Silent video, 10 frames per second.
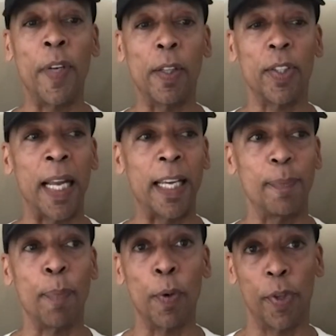feels like
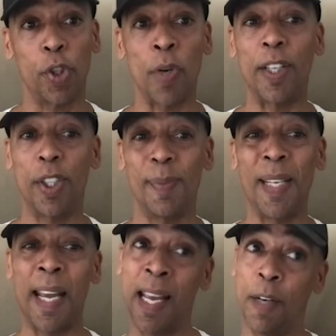it both stretches
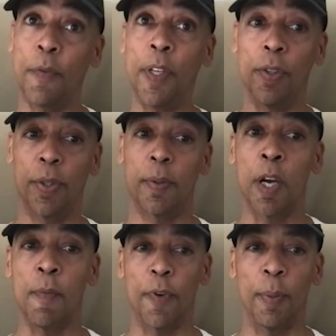me and feels
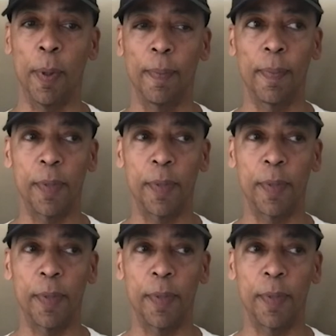comfortable